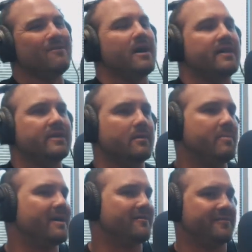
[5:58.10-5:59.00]
Well, I think
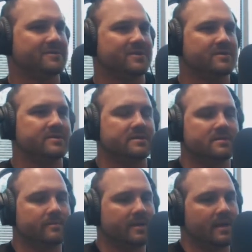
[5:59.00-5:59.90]
it better fits our
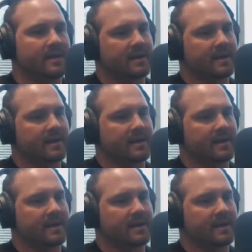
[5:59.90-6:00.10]
system, and